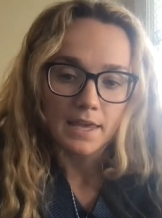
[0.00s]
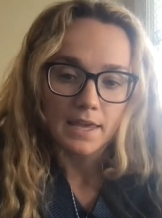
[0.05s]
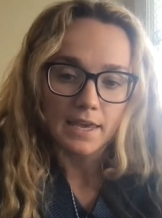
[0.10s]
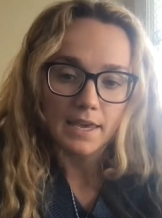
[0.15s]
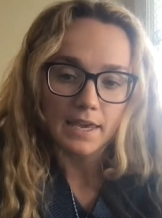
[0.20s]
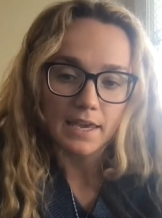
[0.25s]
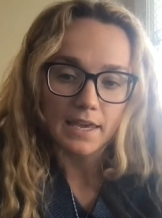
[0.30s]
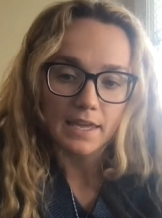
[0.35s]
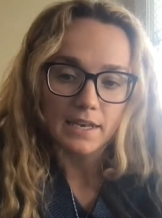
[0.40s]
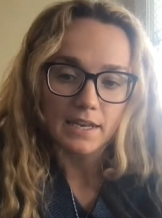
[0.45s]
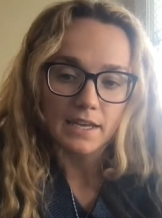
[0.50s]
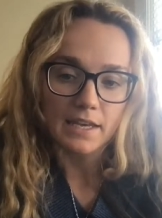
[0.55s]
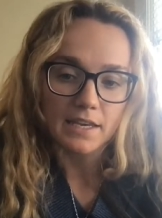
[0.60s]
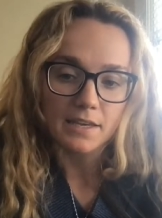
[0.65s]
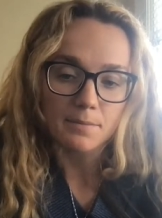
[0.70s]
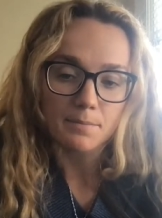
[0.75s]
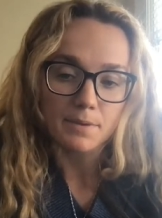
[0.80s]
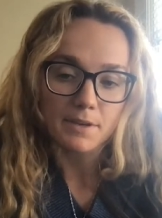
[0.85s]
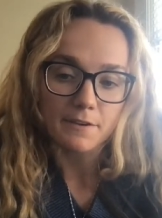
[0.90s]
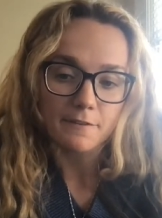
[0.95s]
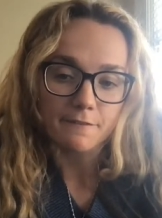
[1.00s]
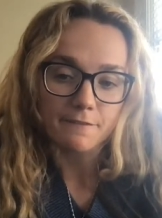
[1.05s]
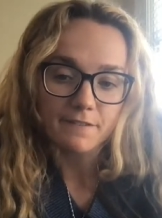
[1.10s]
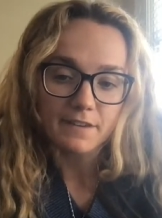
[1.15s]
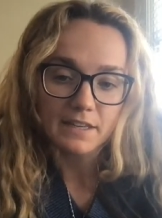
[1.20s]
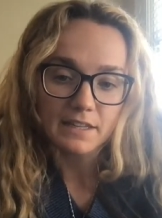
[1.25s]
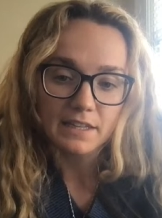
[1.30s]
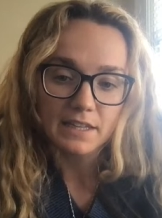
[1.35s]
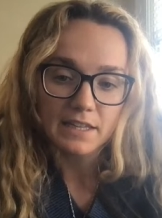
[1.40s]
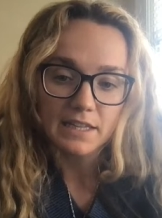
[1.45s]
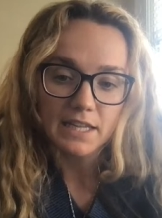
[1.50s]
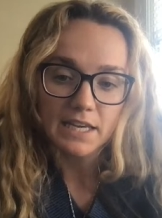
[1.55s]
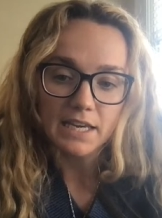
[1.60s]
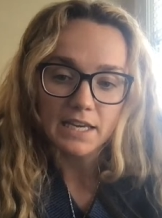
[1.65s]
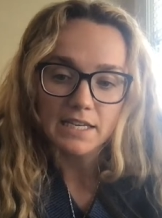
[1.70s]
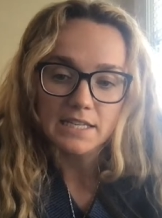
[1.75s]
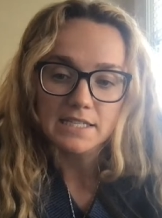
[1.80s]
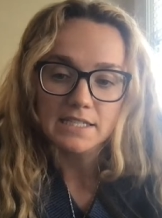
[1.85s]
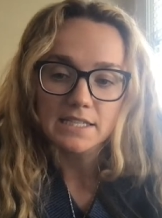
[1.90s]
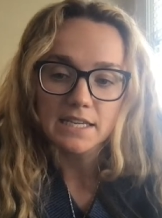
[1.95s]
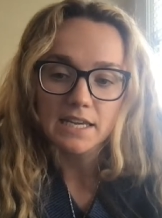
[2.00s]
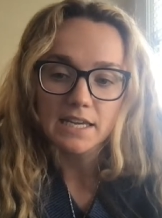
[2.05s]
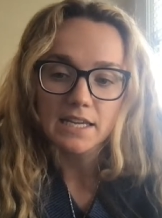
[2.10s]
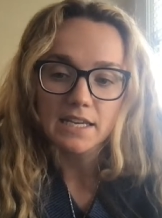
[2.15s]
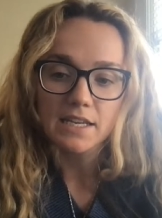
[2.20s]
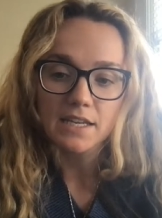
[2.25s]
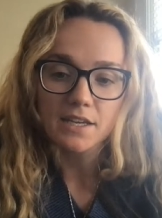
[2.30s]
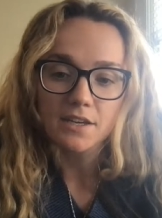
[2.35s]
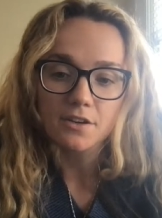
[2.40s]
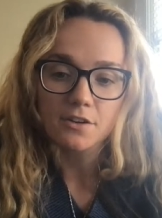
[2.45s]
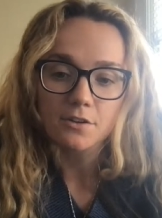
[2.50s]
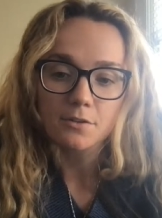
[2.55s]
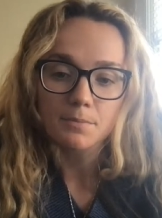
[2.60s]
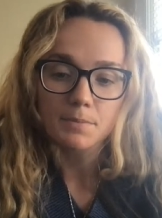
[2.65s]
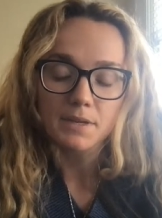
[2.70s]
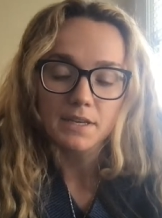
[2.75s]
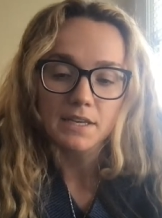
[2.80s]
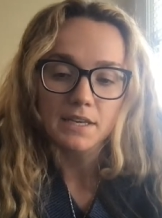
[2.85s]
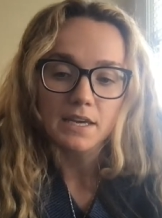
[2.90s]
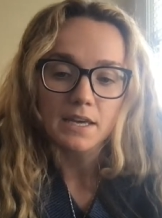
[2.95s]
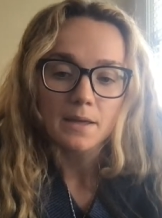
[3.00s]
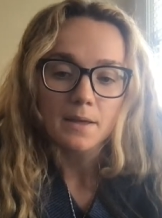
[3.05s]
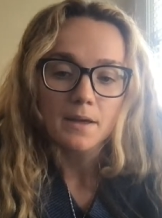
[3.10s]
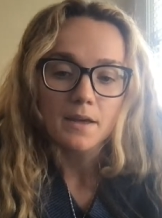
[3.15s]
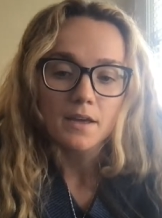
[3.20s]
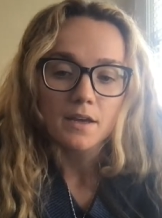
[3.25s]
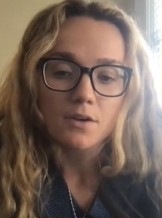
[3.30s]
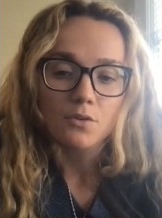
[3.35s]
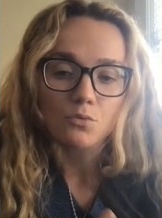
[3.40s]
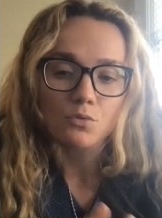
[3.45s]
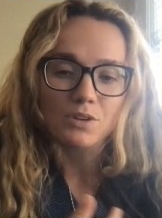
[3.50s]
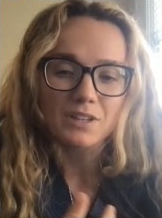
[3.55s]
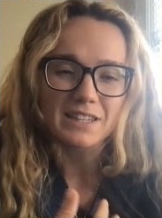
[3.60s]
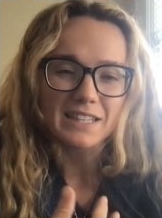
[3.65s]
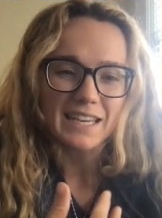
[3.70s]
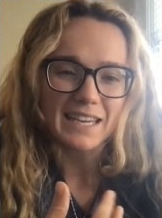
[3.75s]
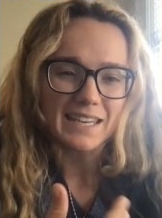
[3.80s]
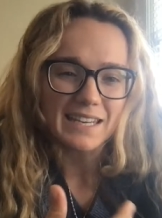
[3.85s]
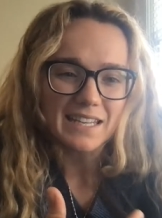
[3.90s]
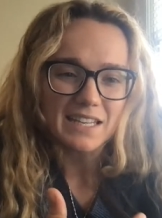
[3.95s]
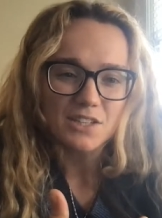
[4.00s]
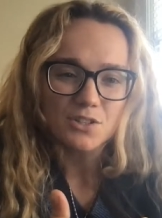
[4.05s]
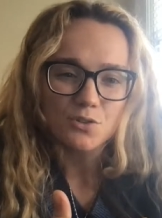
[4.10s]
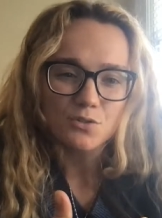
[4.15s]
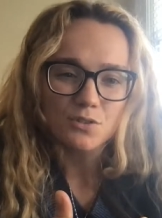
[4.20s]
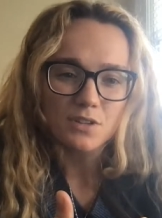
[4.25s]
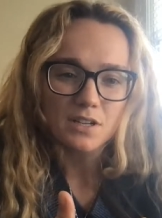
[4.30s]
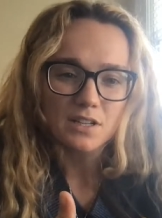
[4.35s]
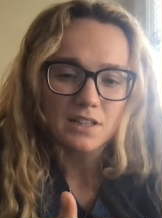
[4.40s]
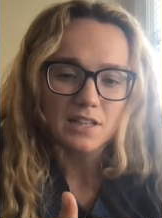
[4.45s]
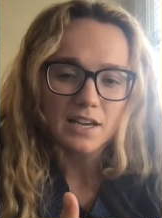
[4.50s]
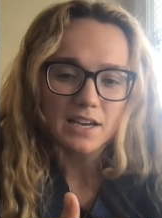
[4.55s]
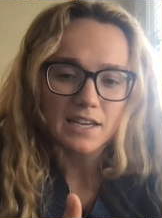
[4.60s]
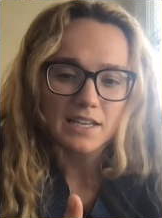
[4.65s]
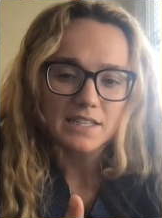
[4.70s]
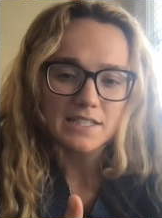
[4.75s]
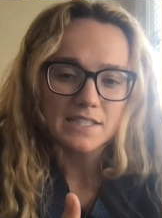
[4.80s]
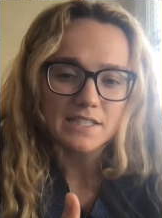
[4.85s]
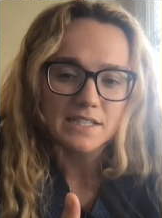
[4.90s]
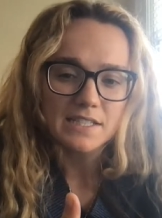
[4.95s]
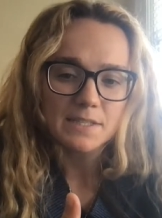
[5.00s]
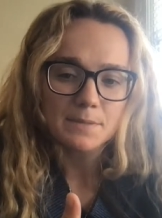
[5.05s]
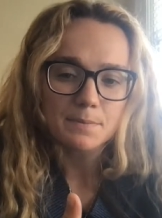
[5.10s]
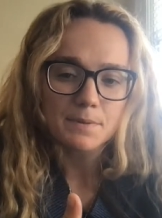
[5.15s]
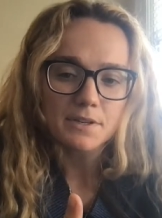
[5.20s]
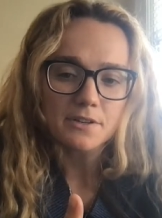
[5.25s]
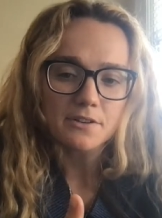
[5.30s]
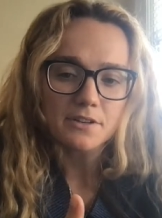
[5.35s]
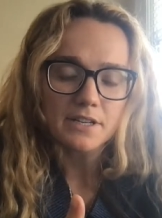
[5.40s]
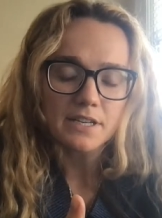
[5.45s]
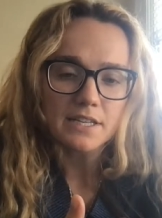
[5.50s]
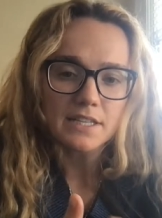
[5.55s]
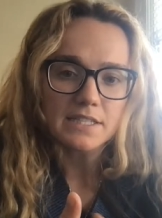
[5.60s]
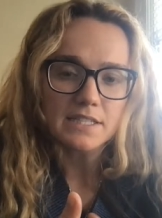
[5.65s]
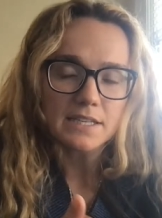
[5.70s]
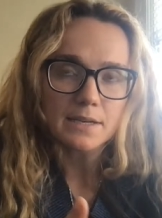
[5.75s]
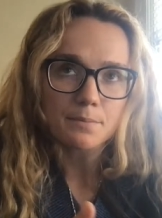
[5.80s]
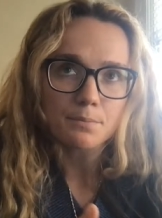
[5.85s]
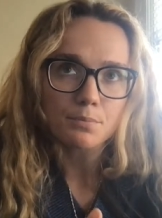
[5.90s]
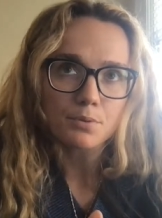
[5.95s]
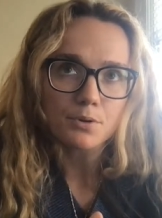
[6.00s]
And it can be a feeling, like I said, it could be relating to the client's experience and